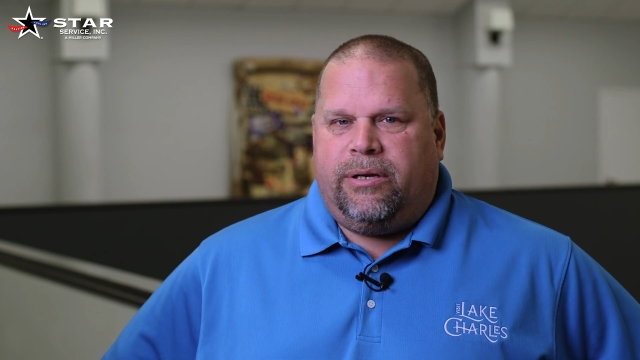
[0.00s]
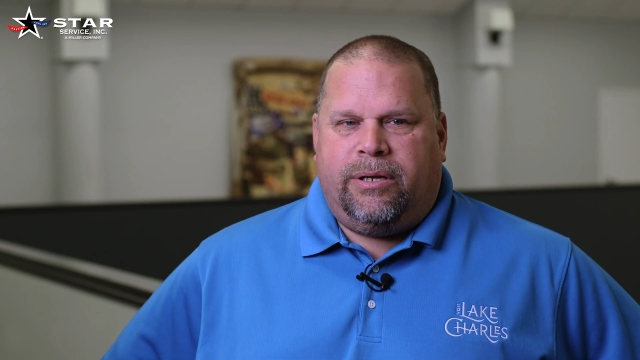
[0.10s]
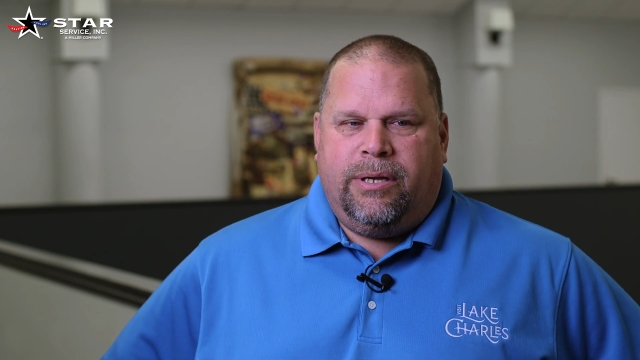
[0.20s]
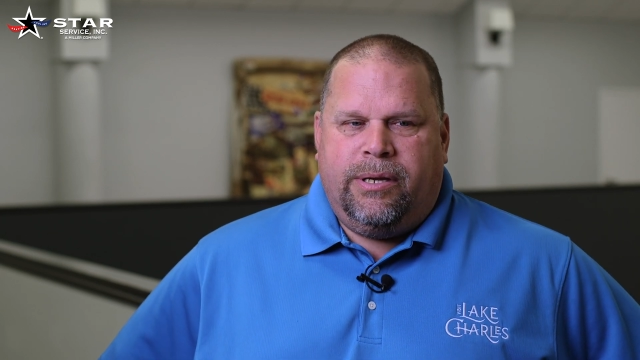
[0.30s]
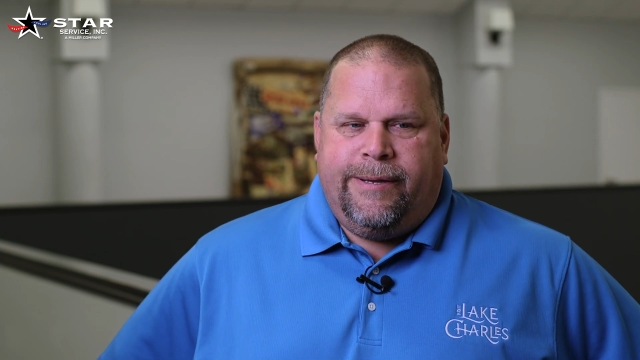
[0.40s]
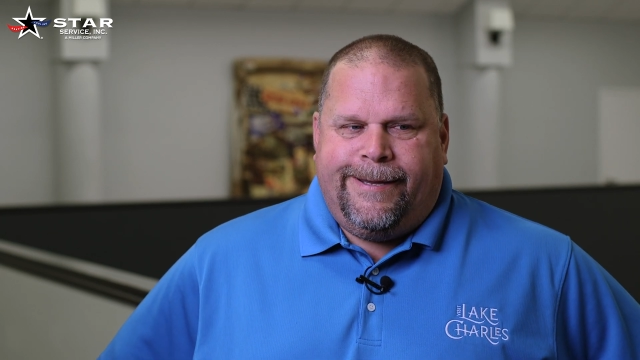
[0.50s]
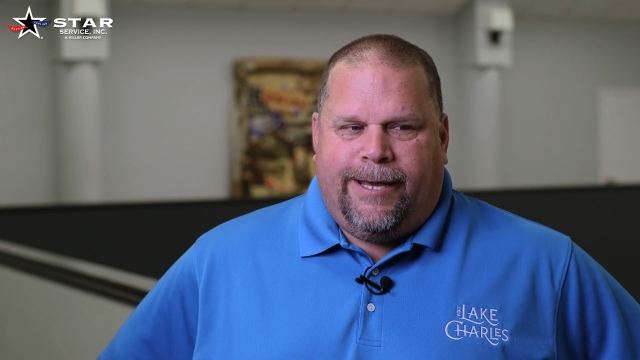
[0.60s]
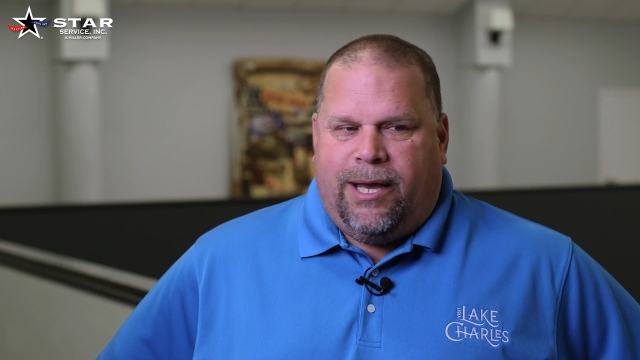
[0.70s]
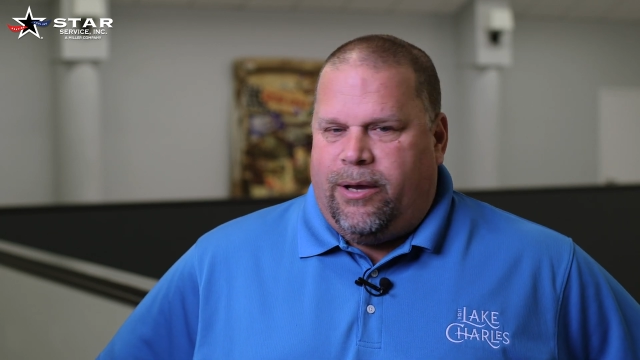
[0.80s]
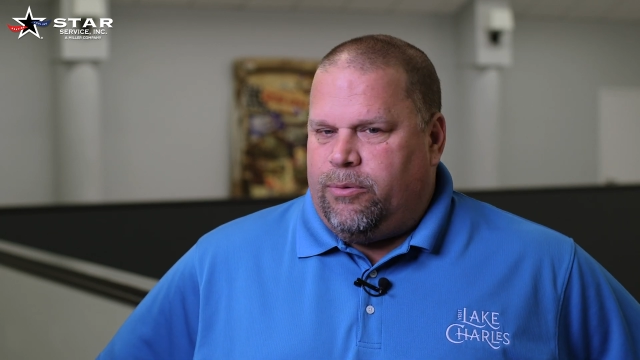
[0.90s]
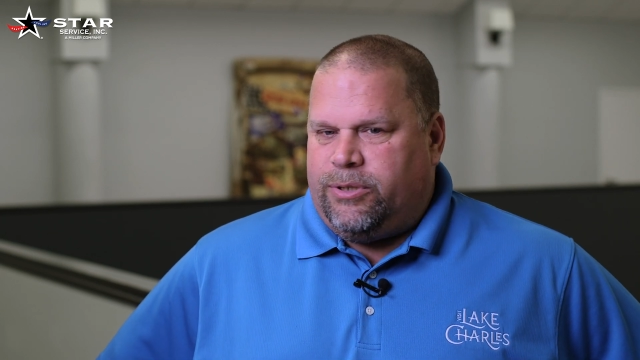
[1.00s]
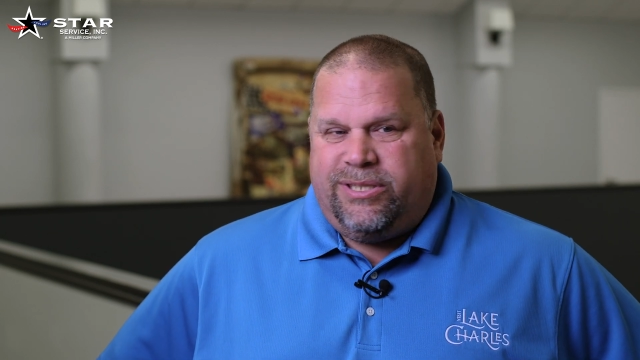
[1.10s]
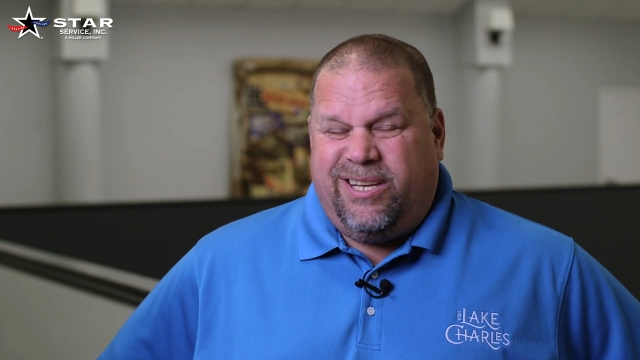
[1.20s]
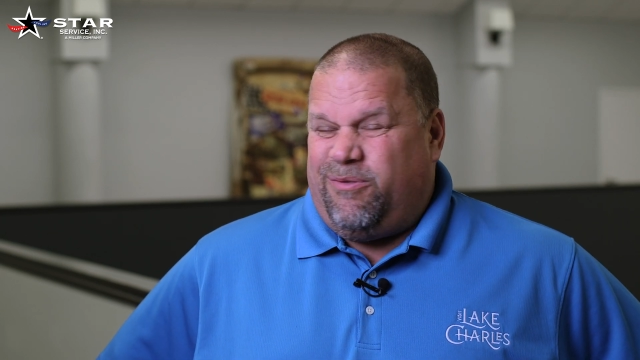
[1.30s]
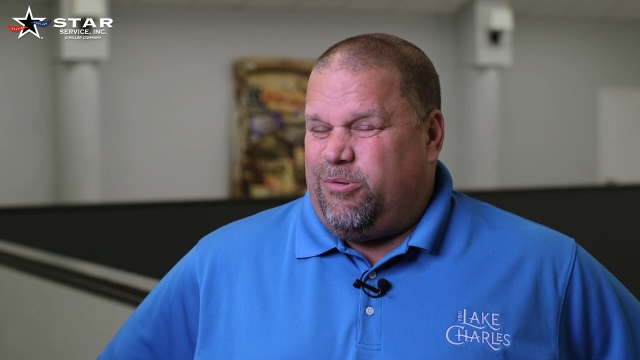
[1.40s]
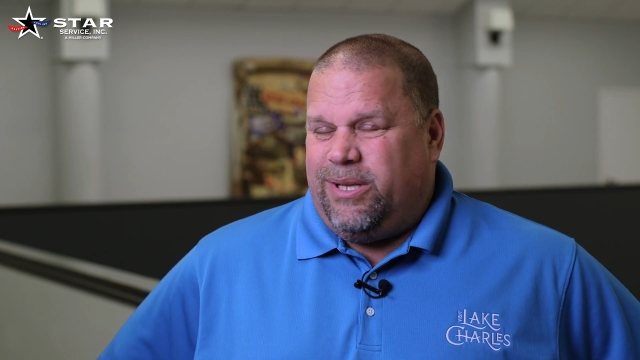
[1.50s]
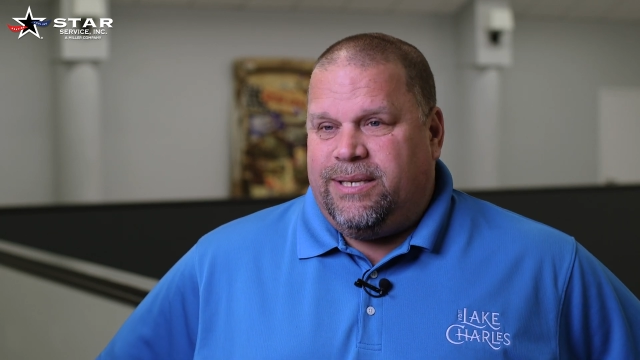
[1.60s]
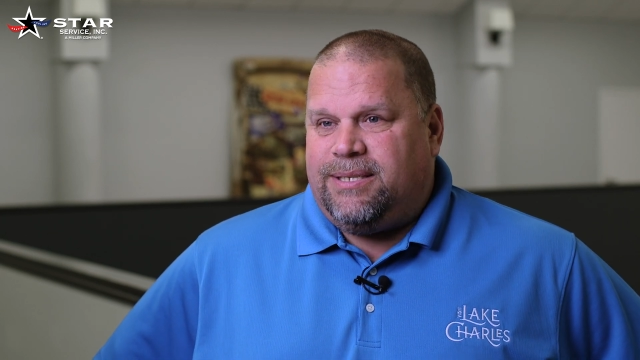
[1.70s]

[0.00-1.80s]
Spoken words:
and we're just never really